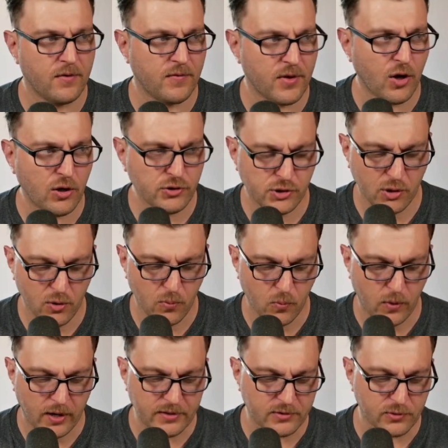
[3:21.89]
We also
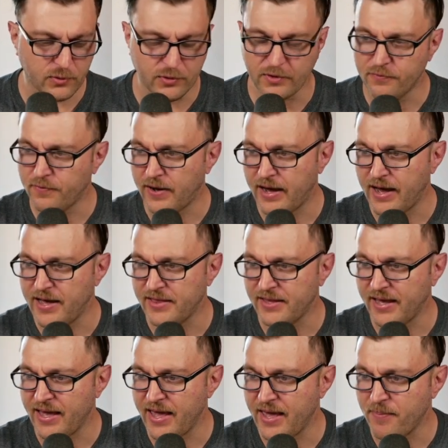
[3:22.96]
want to define
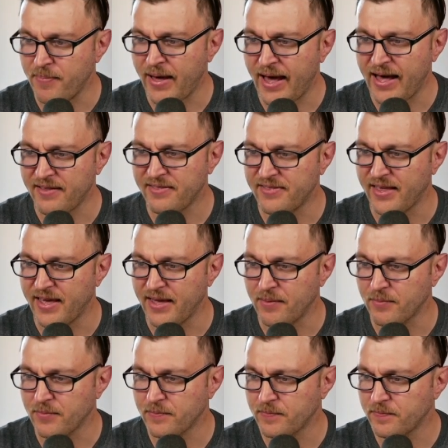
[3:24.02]
a path
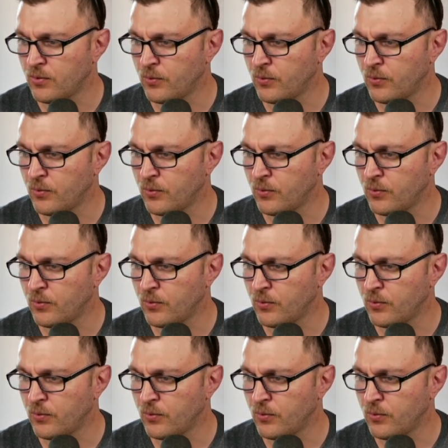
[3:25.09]
name,